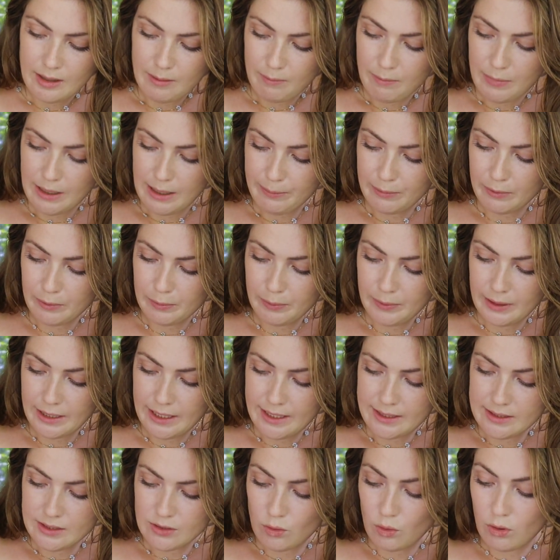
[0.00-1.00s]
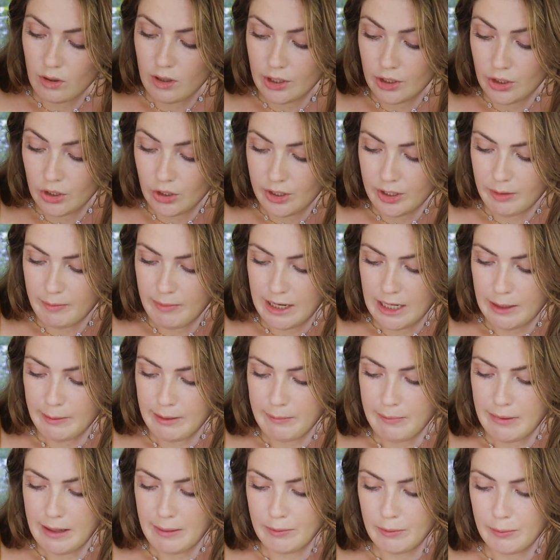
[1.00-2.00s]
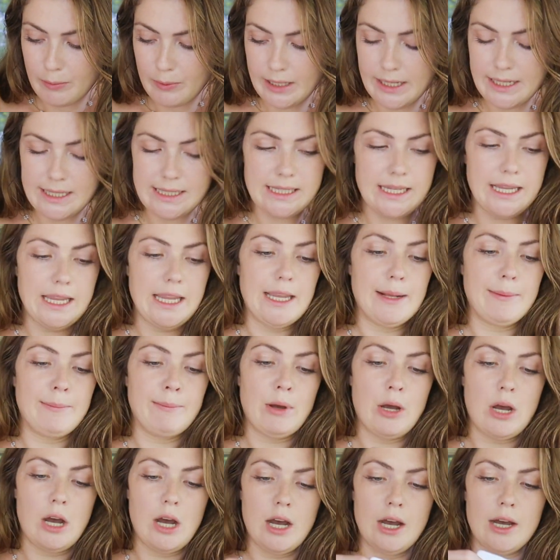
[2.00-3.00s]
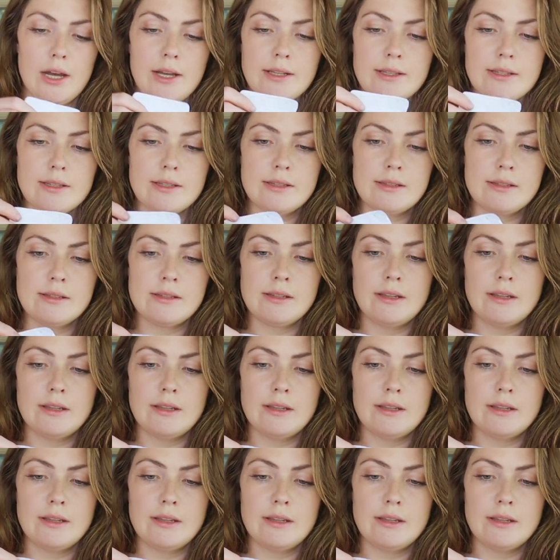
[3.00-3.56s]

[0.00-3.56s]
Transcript: pepper plants, or a good amount of my pepper plants, in pots.